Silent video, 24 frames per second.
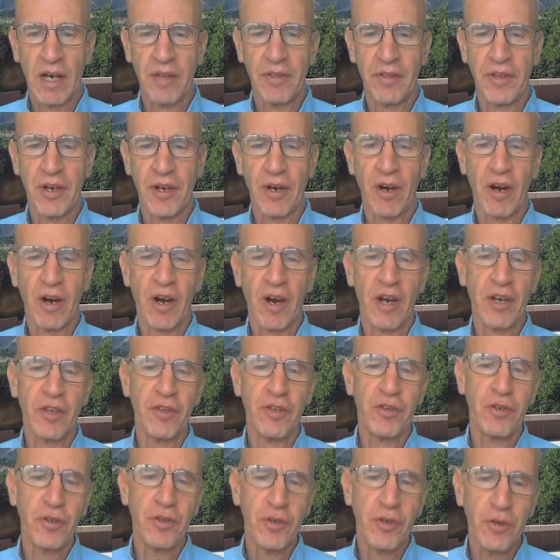There are
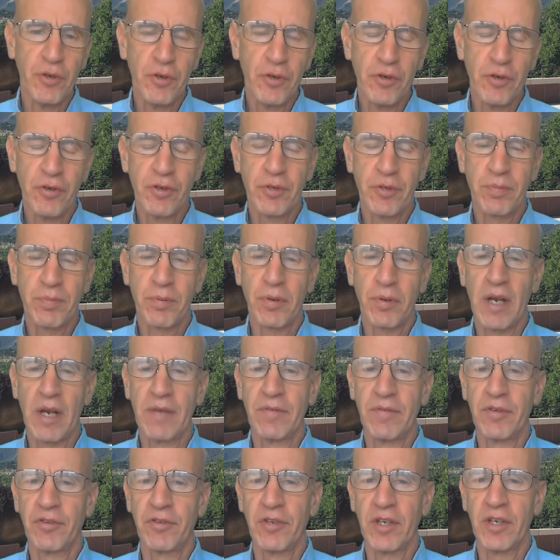huge
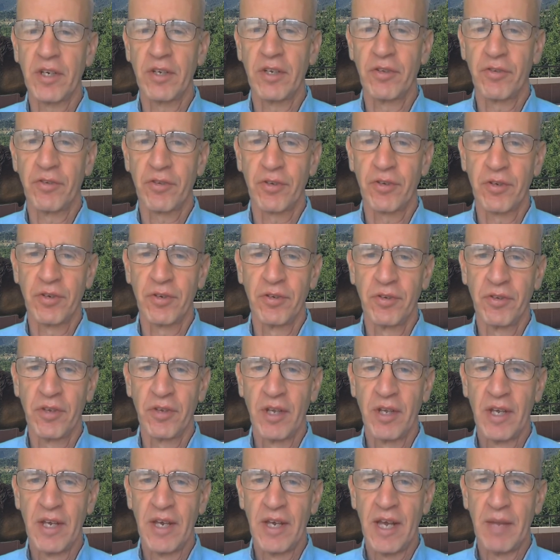privacy concerns,
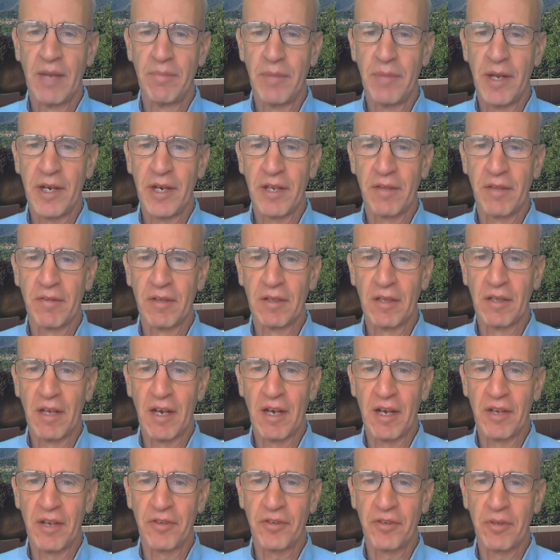and many of the
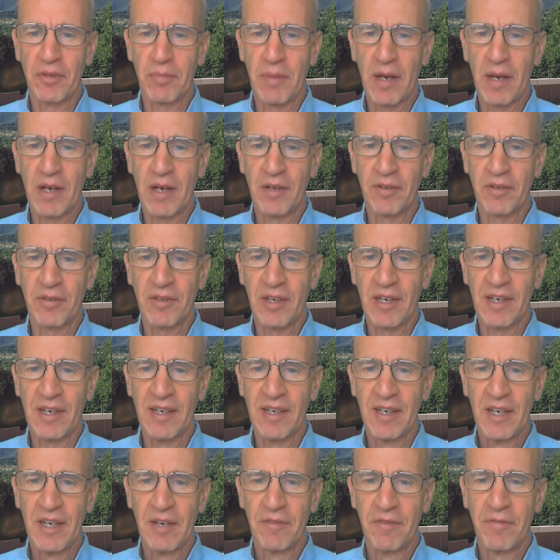laws about
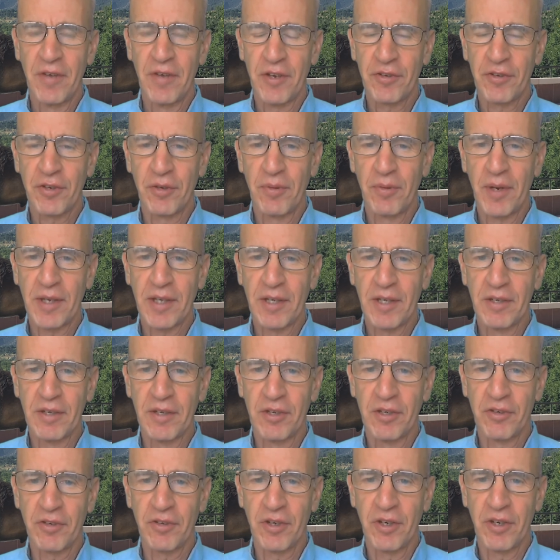facial
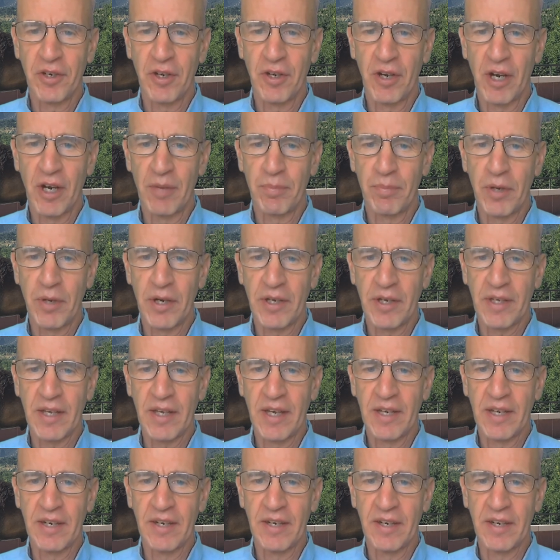recognition are
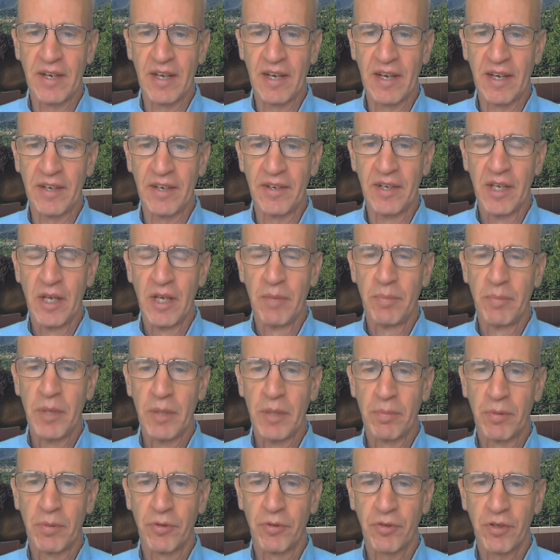predicated on
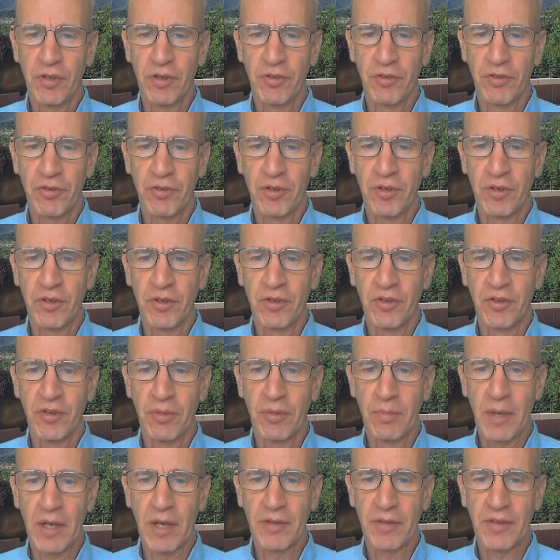people's concerns
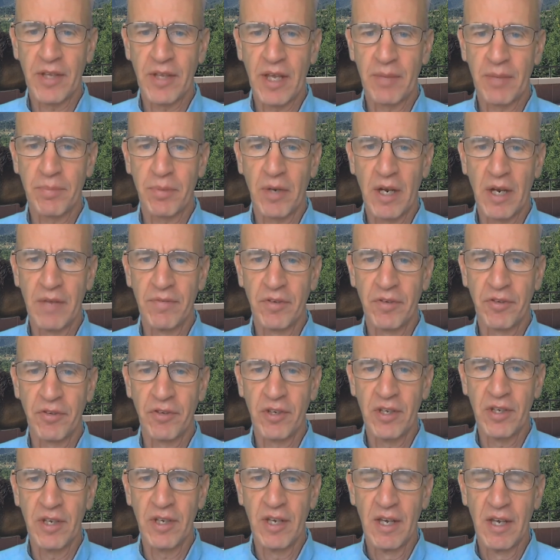about that
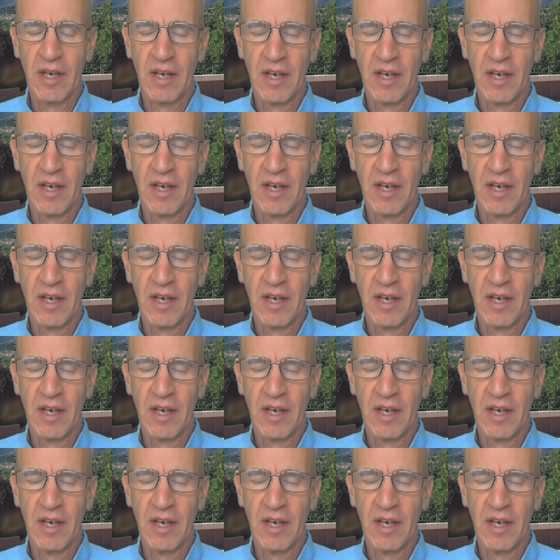privacy.